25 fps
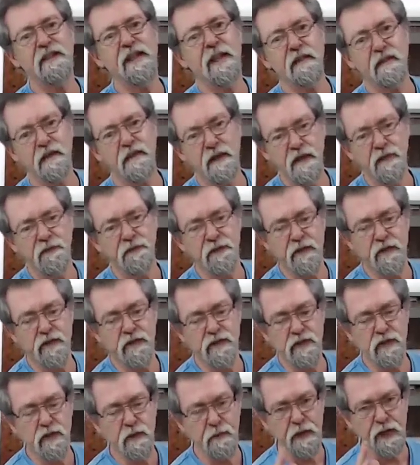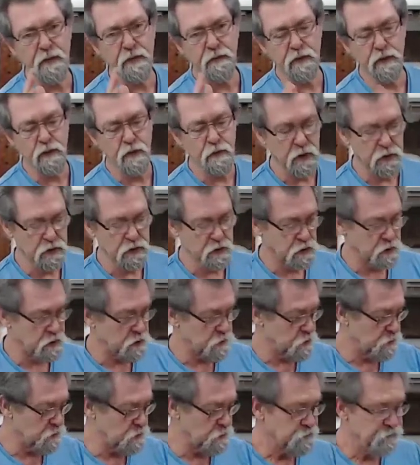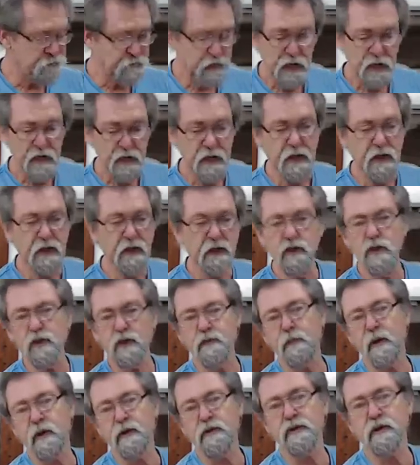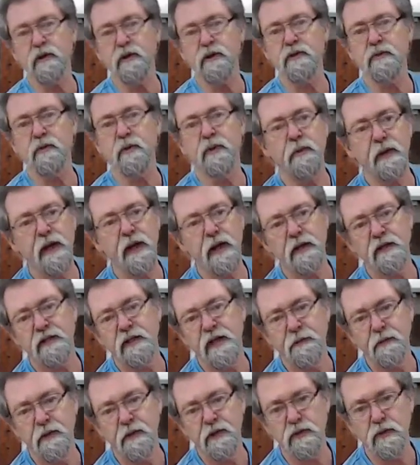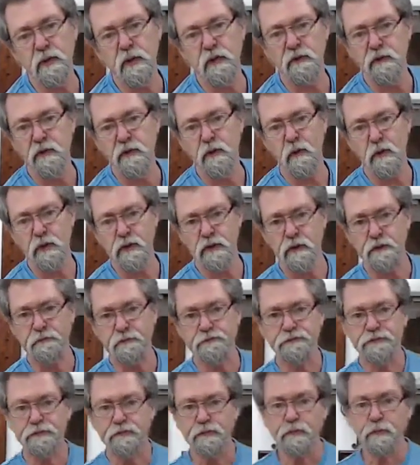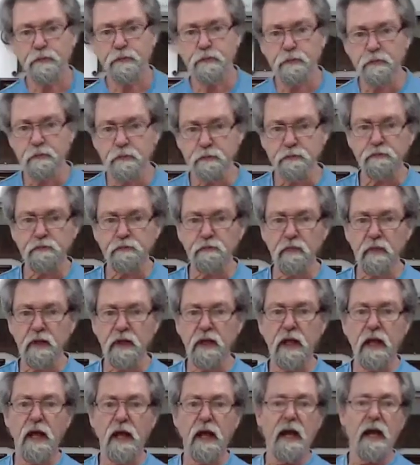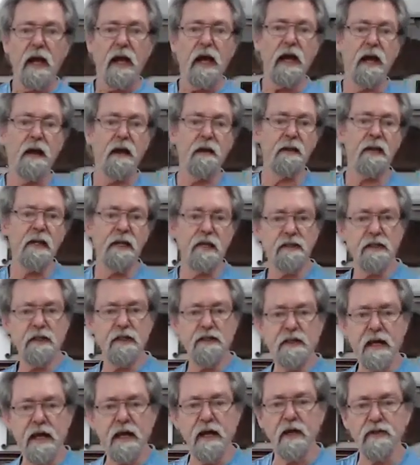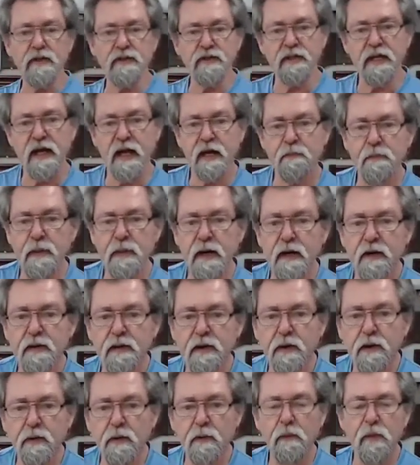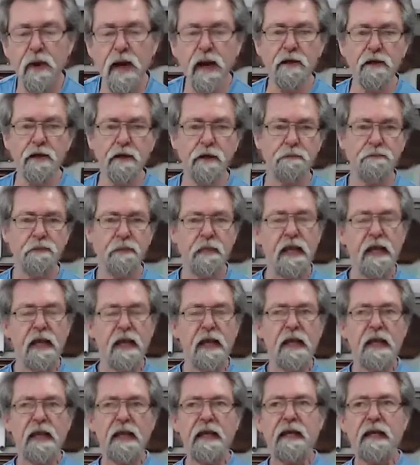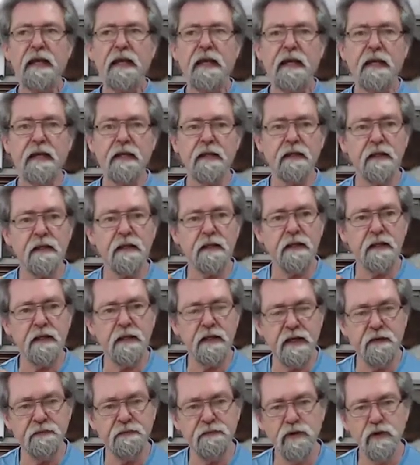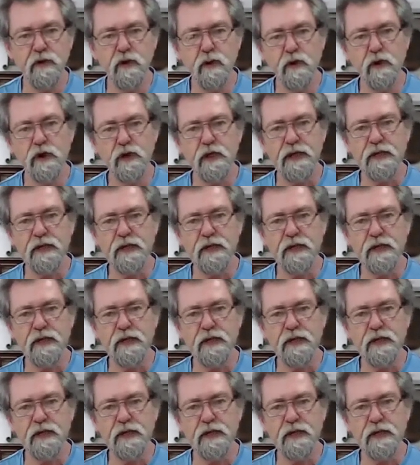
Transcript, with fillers: that difference to be able to do box joints with. Now you can do box joints with a router table as well if you want to. Uh, is a dado stack better than a router? In if you